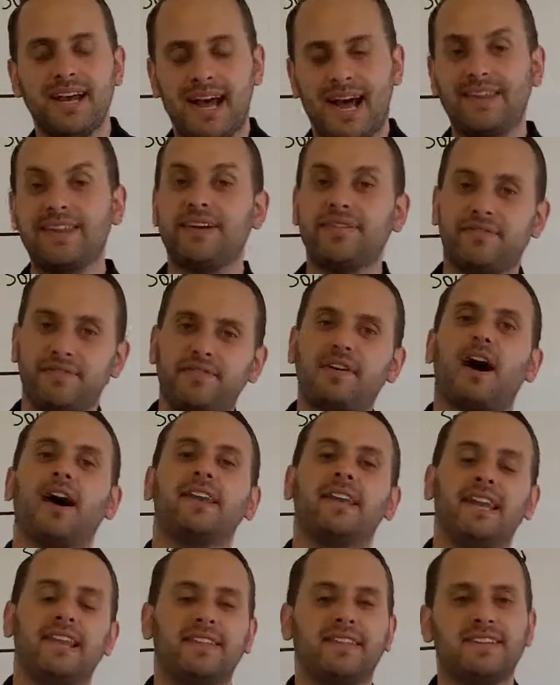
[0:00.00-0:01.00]
And then
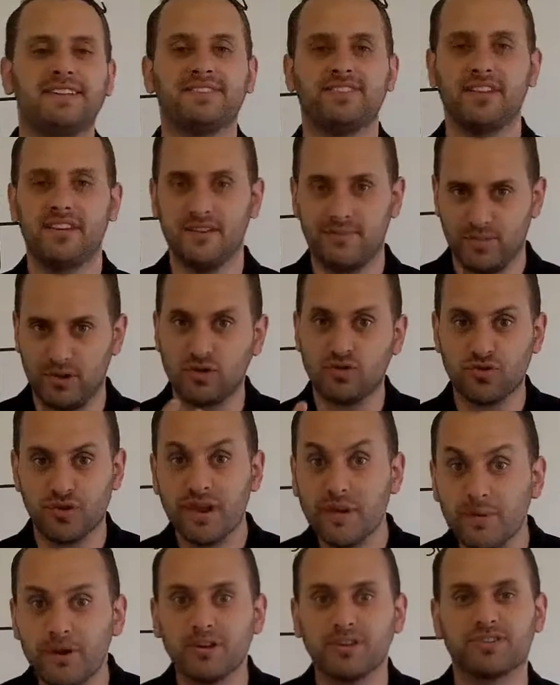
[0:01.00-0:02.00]
finally, there's the
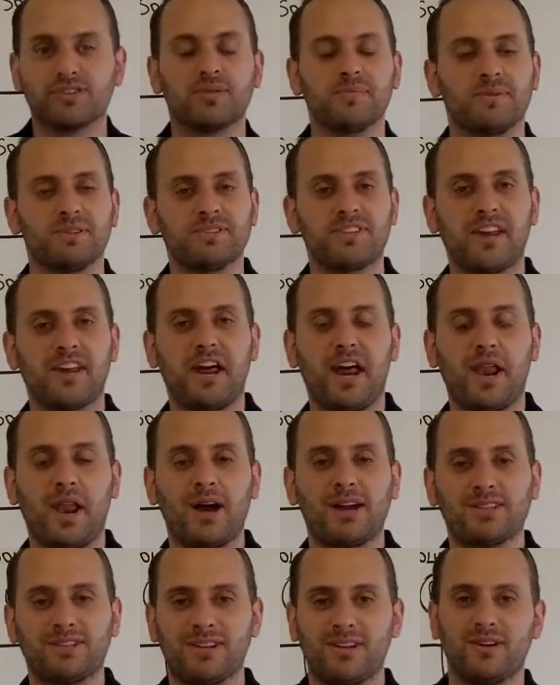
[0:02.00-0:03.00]
dream customers that I
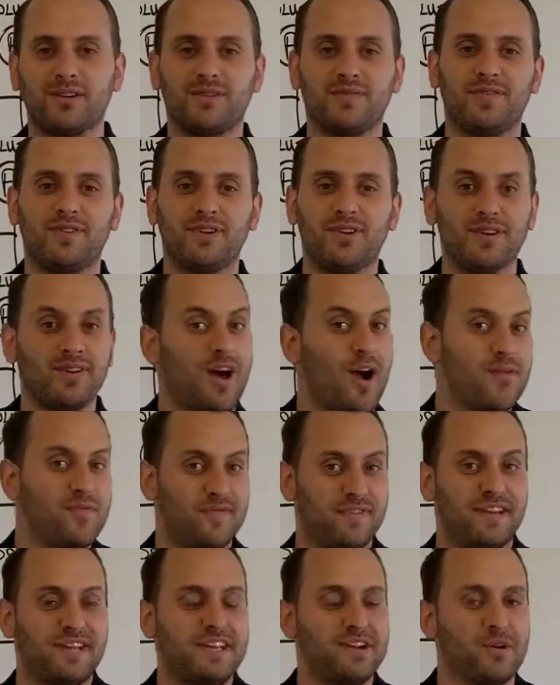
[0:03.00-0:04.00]
like to look for.
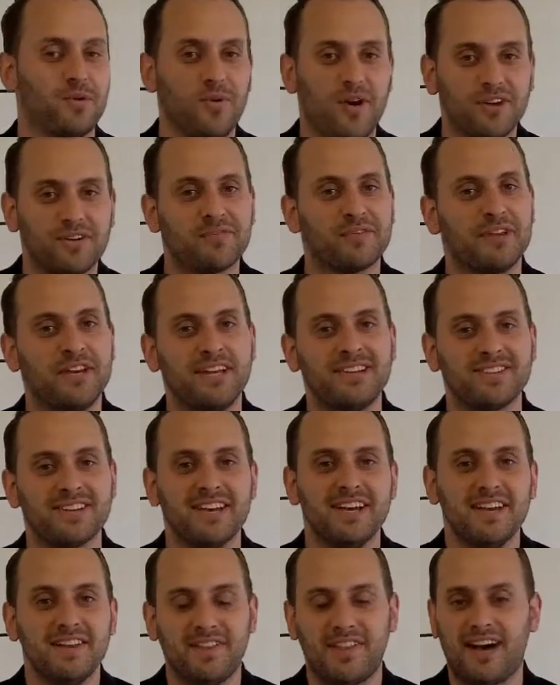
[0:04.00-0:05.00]
Hopefully you're one of these,
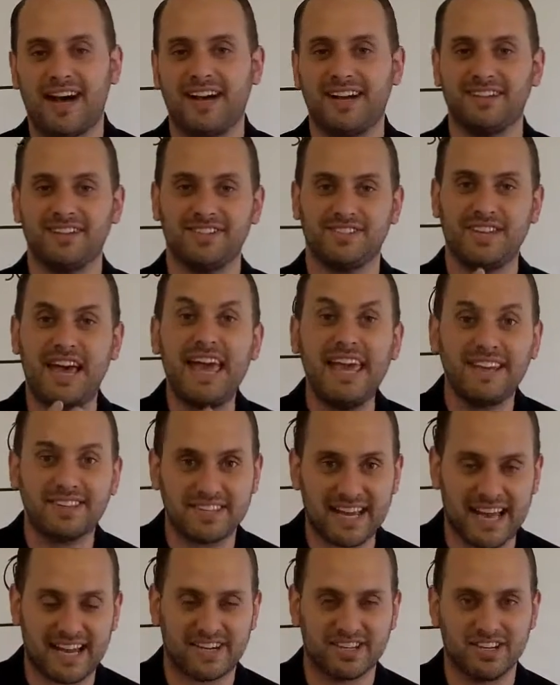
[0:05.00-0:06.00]
that takes
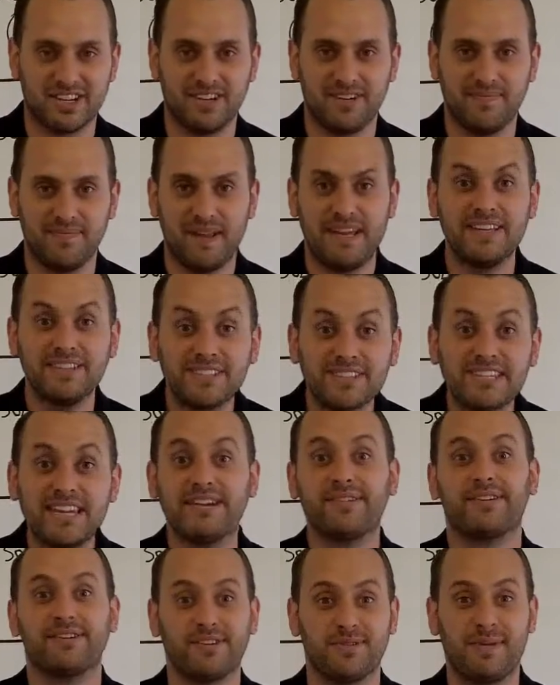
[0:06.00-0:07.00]
action, is
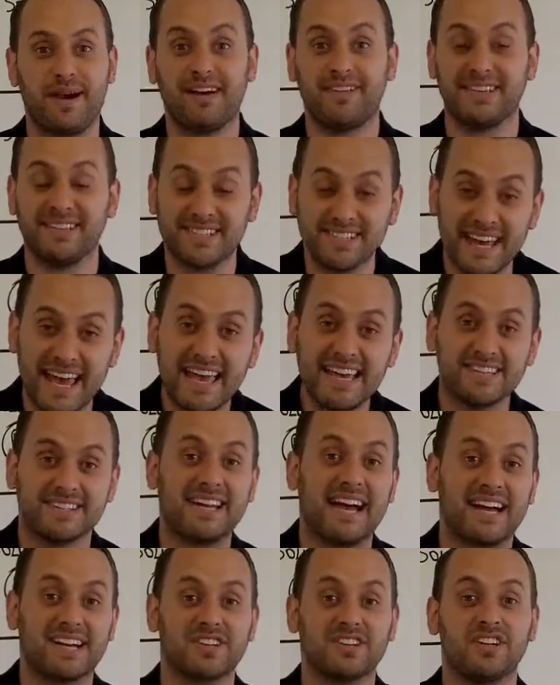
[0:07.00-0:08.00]
serious about this, takes
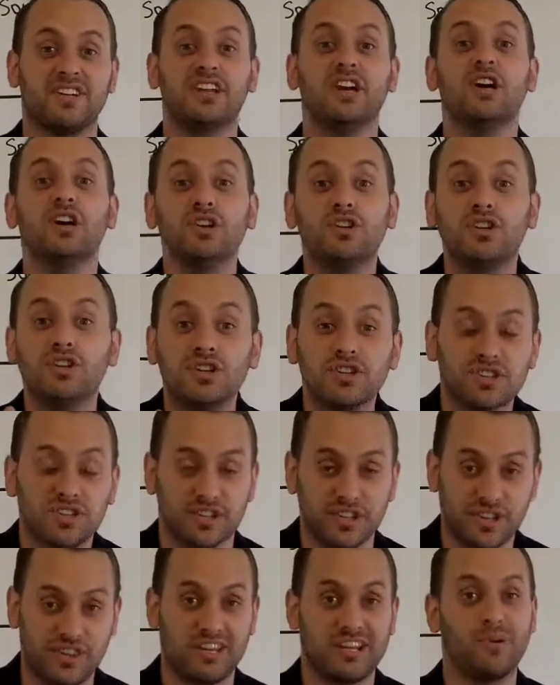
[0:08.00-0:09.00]
action, does
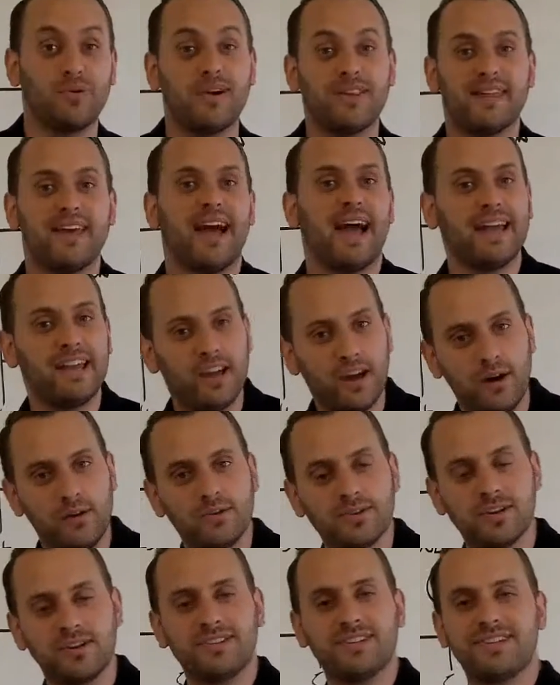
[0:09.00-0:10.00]
something with it, and
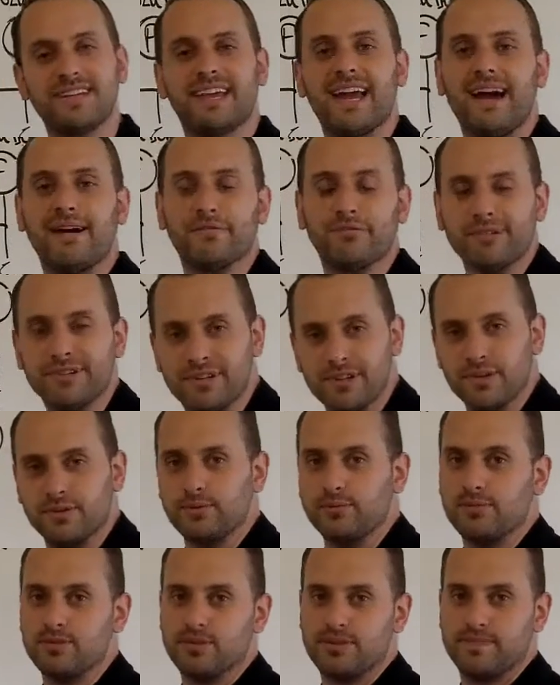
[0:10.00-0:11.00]
goes on to get
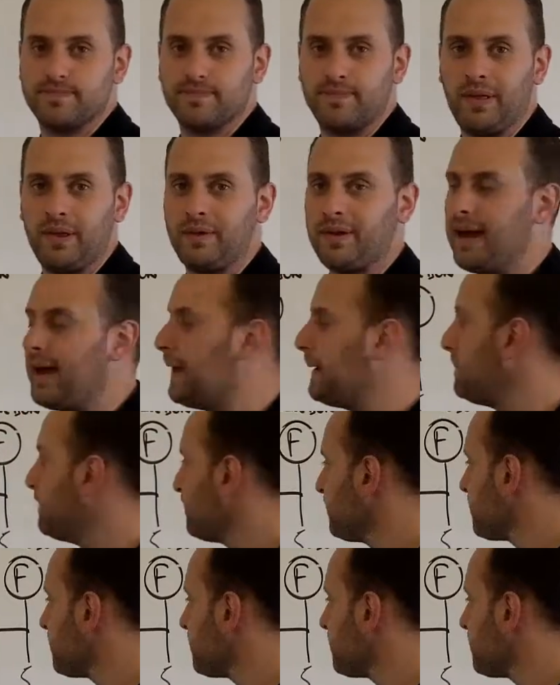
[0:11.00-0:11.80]
results, okay?